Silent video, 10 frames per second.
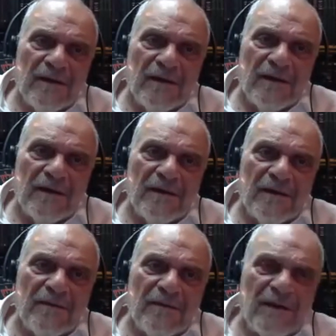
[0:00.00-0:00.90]

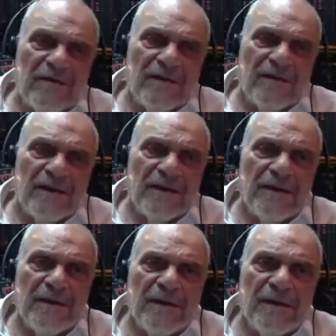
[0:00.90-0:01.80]
that
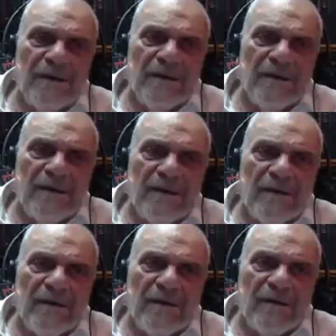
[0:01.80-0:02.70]

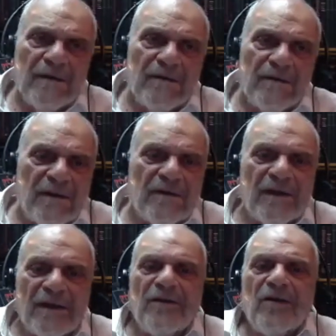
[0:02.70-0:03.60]
think
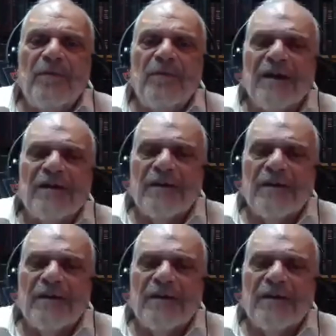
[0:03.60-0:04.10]
they know better,